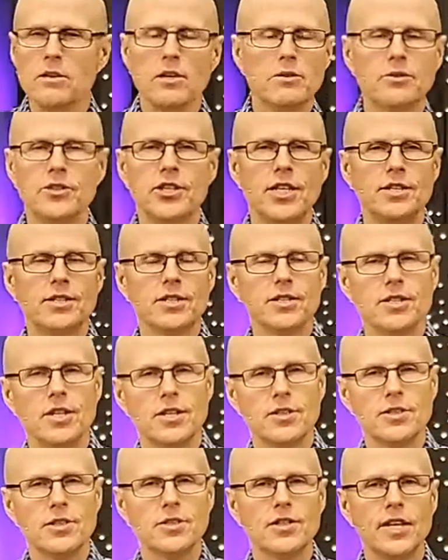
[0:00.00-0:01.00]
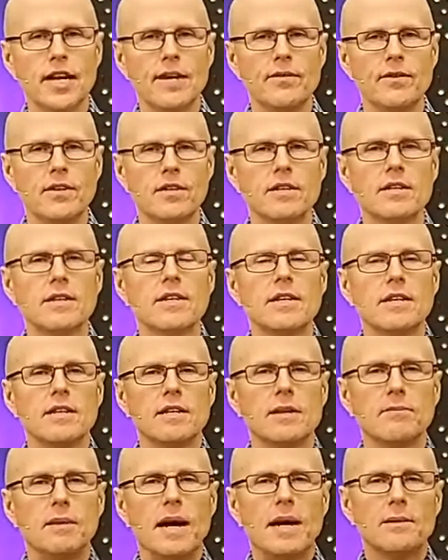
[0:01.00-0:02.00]
know Jesus as your Savior,
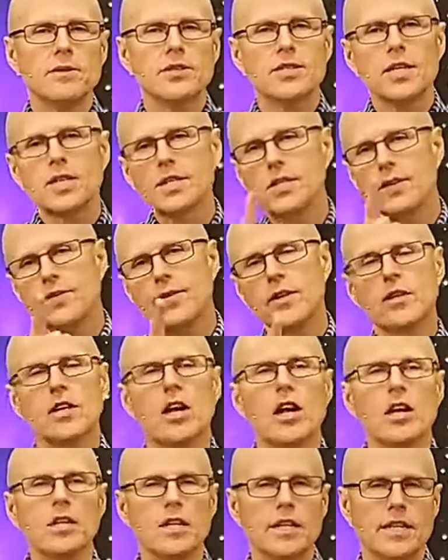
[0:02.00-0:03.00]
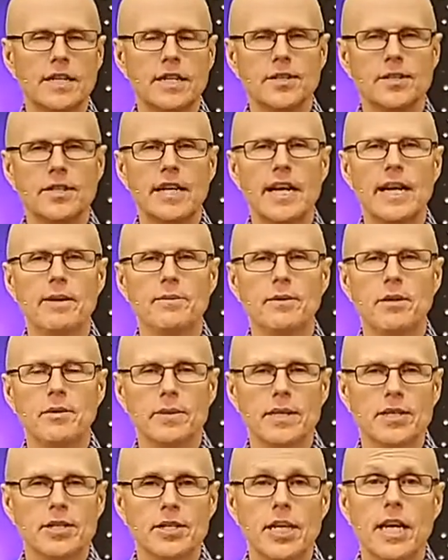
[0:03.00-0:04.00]
the Bible says if you'll call on His name, you'll
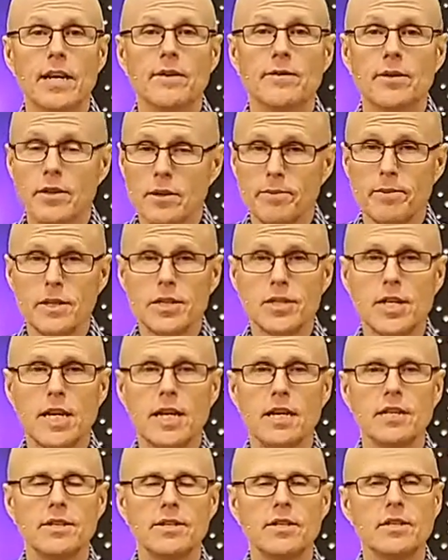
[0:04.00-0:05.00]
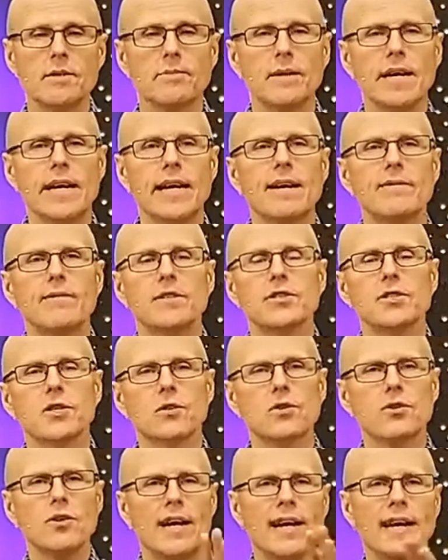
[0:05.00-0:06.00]
be saved. You'll miss hell and you'll make heaven.
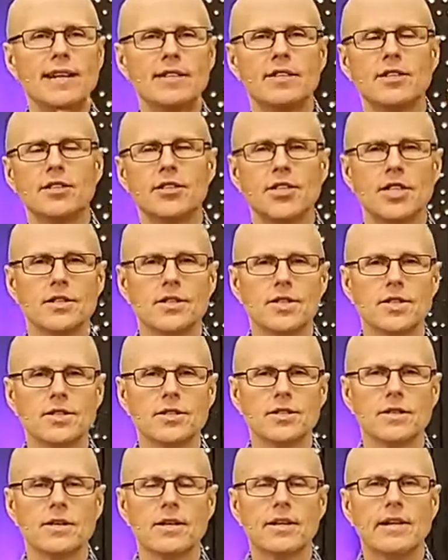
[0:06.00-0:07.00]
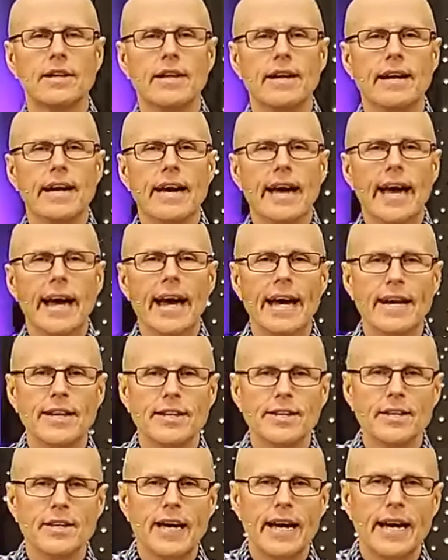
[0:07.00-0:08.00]
So cry out to Jesus
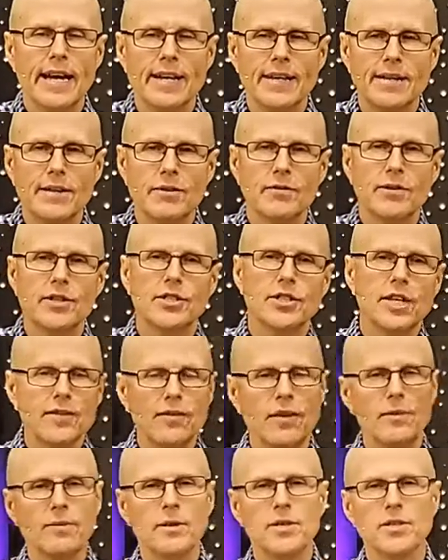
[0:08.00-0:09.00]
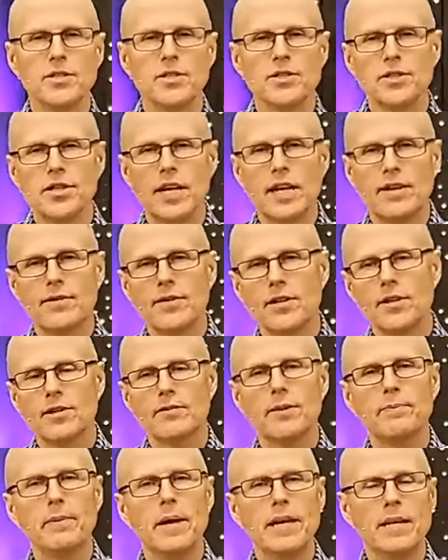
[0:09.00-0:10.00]
and, and receive Him as your Savior,
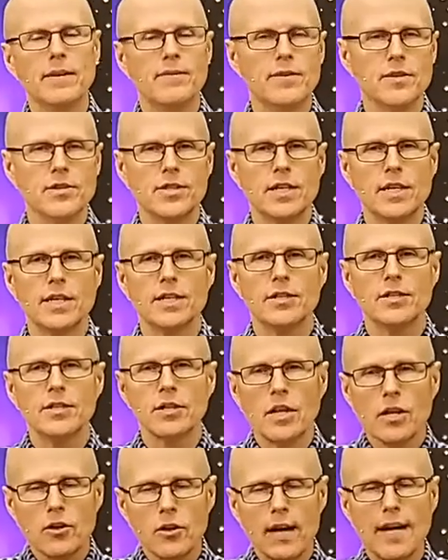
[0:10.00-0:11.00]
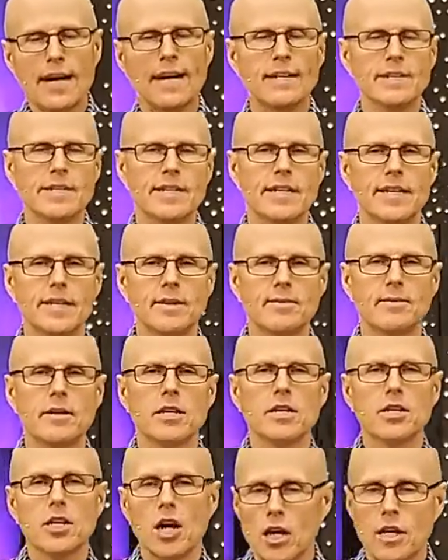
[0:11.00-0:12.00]
repent of your sins, cry out to Him,
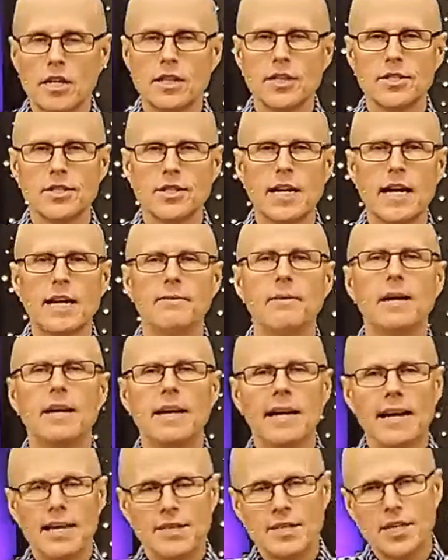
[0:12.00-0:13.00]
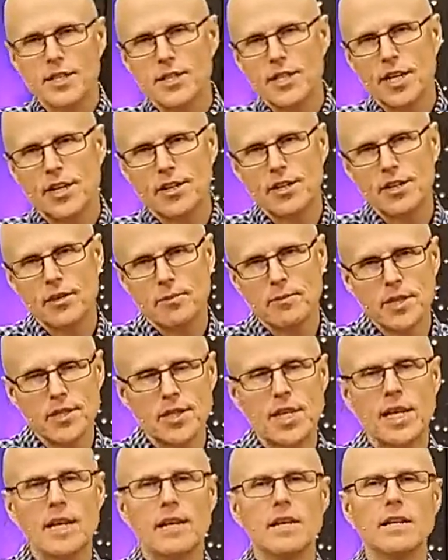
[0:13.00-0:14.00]
call on His name. As I said, you'll
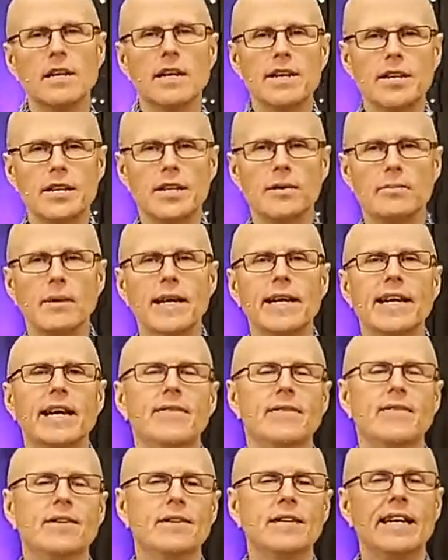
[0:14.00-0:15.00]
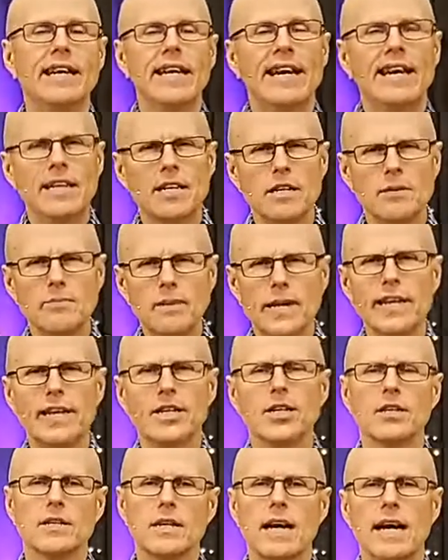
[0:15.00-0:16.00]
miss hell, you'll make heaven, and He'll
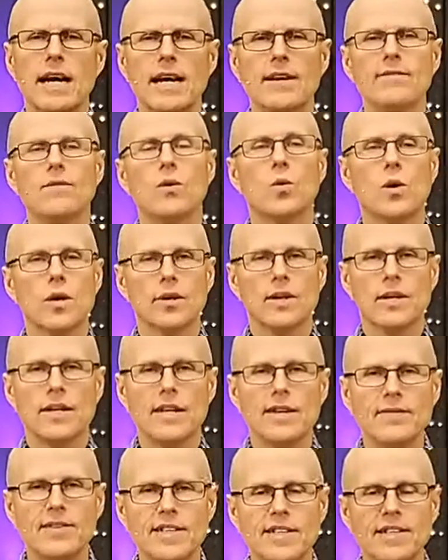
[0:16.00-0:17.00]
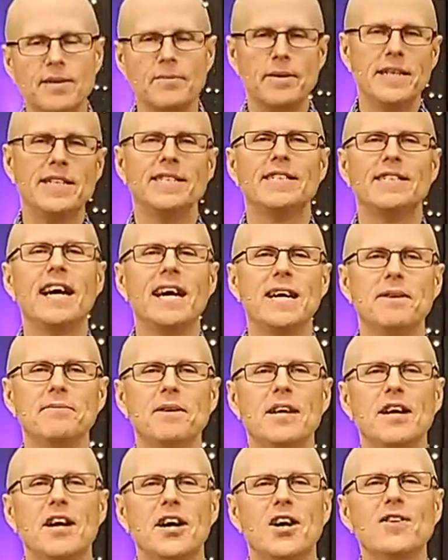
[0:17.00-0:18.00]
make your life worth living in the meantime.
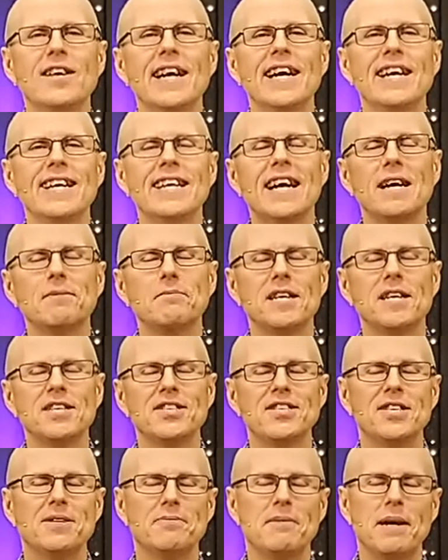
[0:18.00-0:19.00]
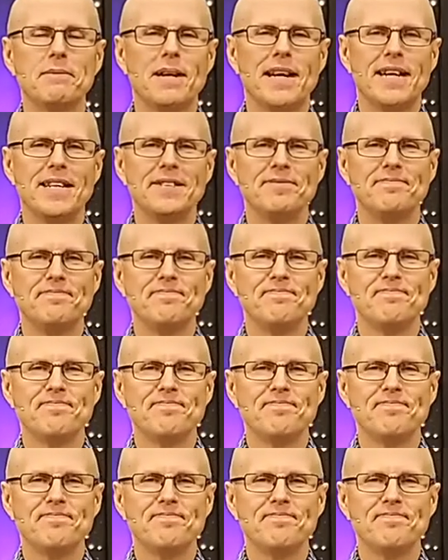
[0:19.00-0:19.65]
Okay, God bless you. Bye bye.